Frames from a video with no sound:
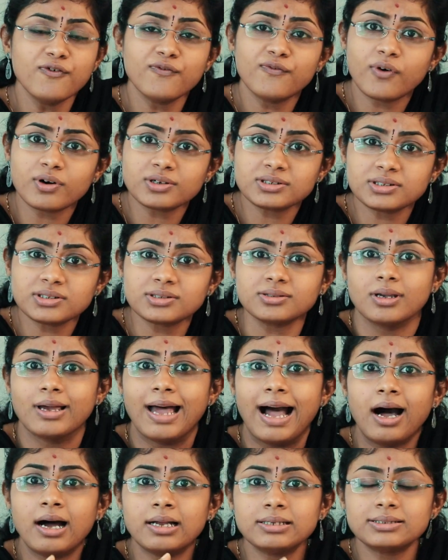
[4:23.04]
For
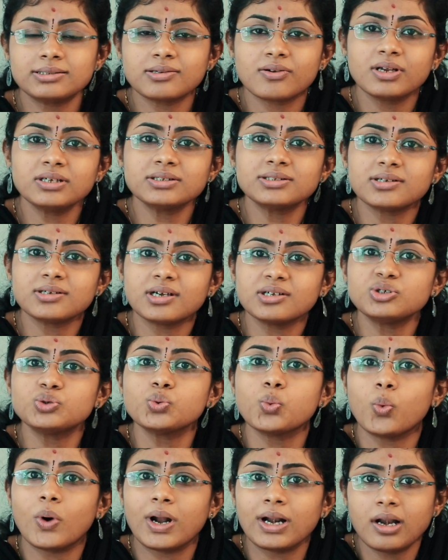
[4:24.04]
answering such
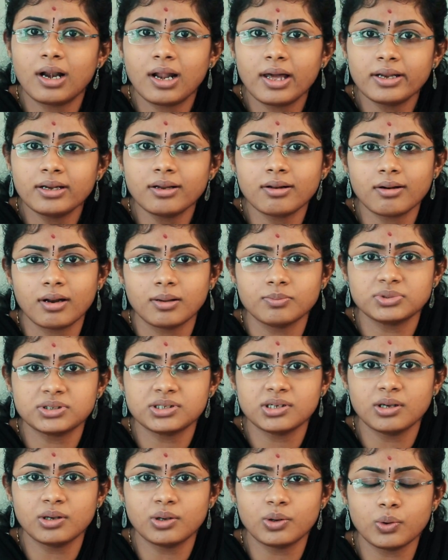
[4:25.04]
one-liner
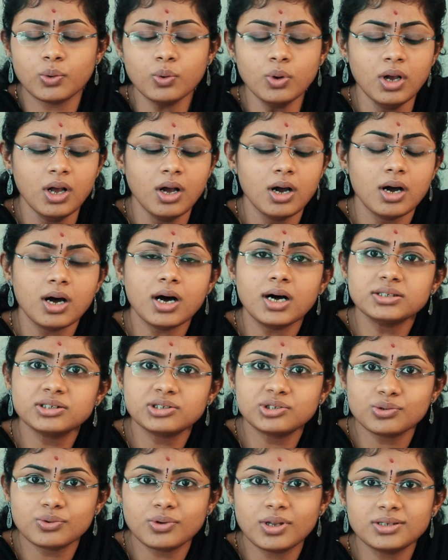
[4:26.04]
MCQ, a
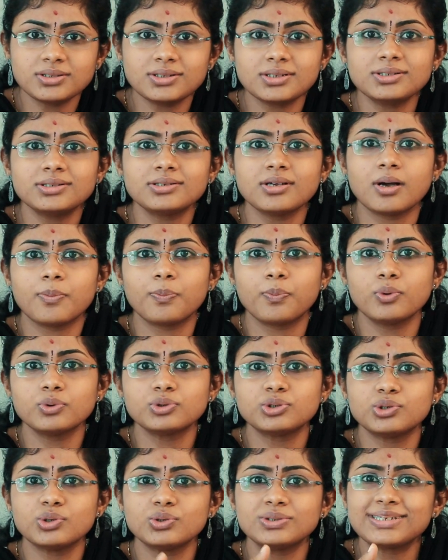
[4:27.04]
student is
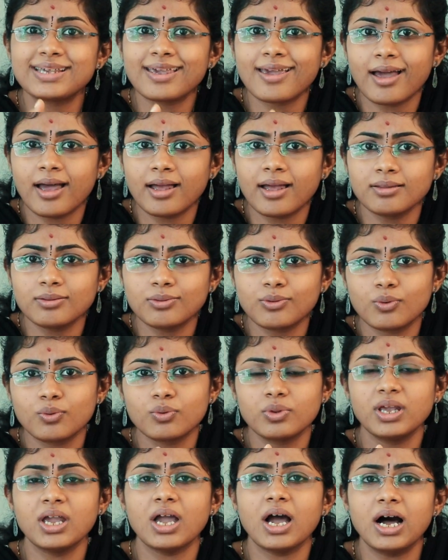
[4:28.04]
supposed to scan
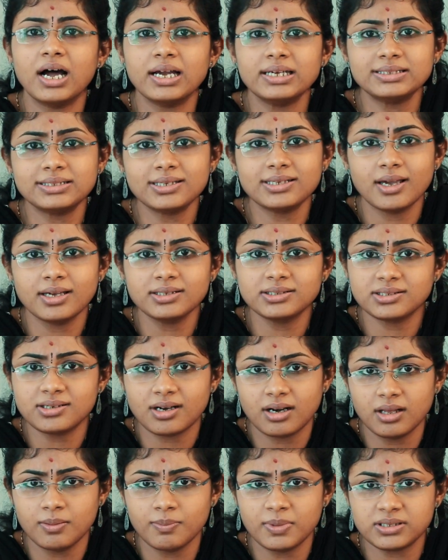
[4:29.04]
through the ICI
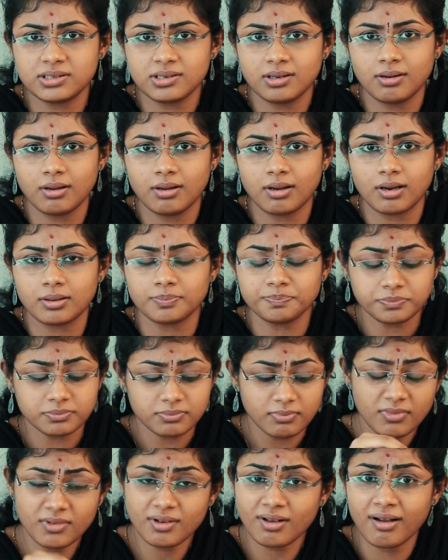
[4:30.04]
study material.
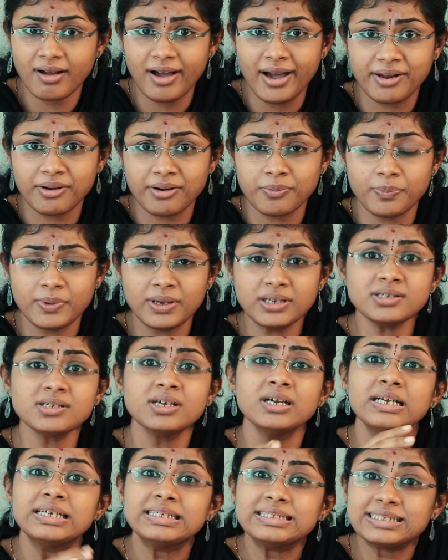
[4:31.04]
I repeat,
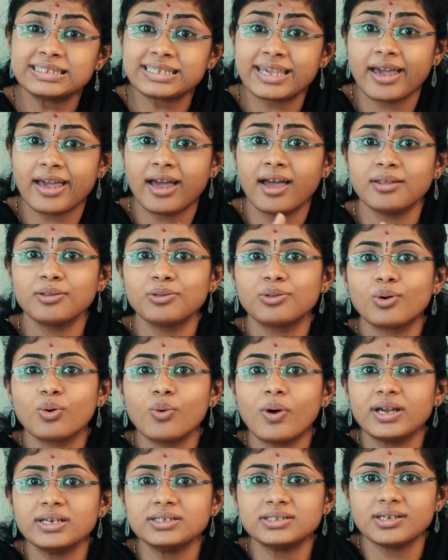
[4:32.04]
scan
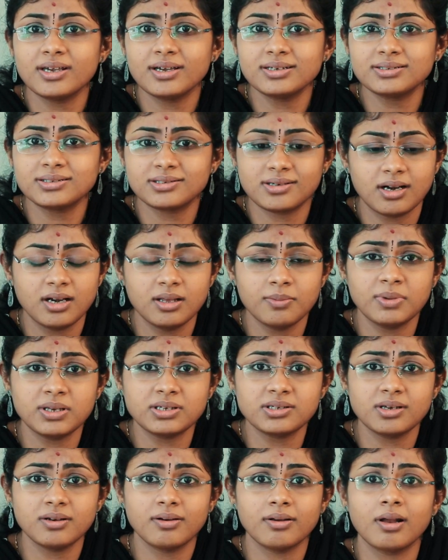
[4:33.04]
through ICI study
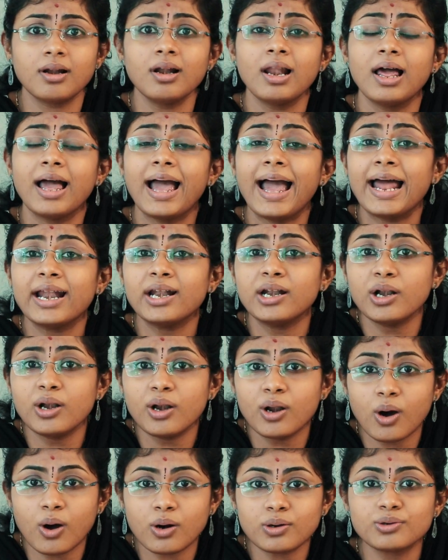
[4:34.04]
material
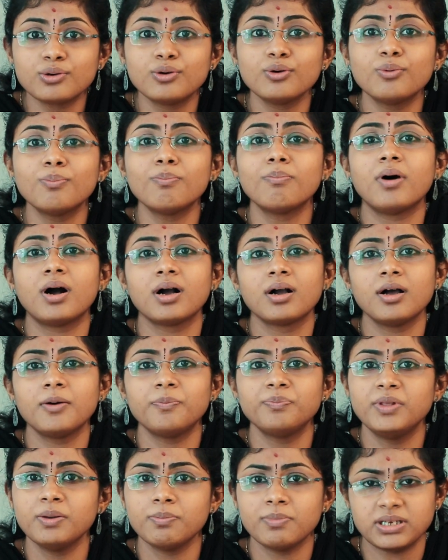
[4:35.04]
and not to mug
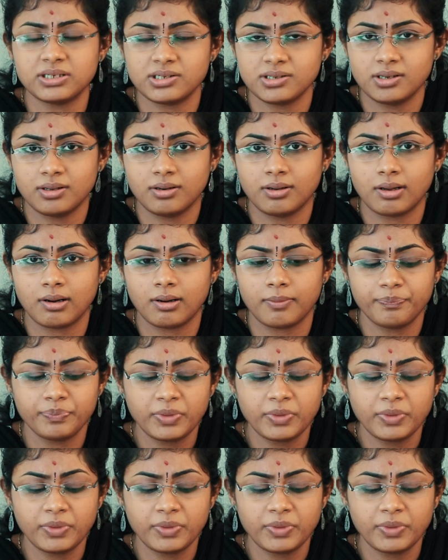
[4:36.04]
up the material.